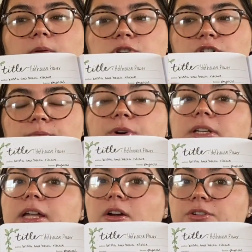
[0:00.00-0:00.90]
which you can put
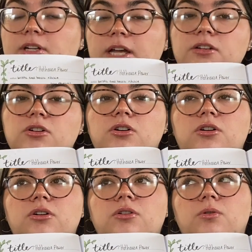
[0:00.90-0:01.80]
like on your
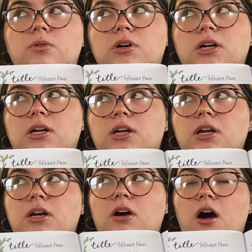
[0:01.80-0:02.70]
Kindle or
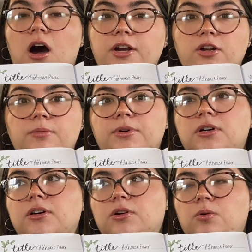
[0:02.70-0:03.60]

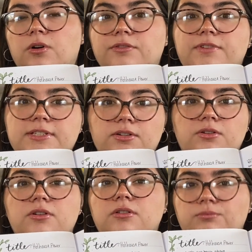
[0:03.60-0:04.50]
audiobook or
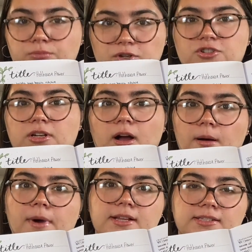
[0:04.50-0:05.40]
physical. Usually all
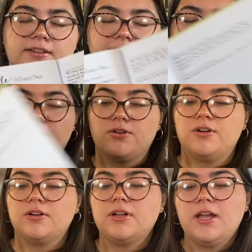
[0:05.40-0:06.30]
mine say
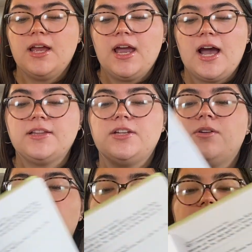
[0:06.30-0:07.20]
physical. And then
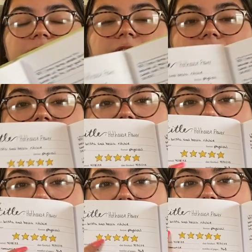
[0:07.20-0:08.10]
you can fill in your
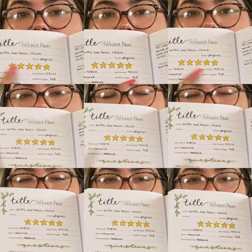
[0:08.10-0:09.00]
star rating, which
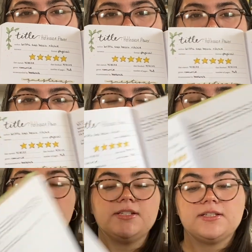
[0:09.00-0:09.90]
this book got a 5
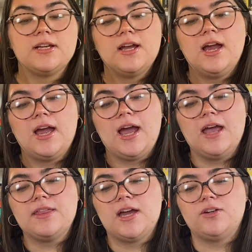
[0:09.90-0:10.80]
stars.
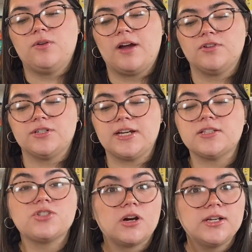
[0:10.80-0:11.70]
And then you have your date
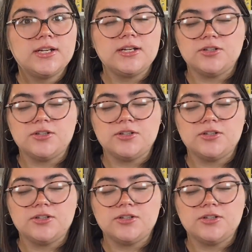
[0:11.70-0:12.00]
started and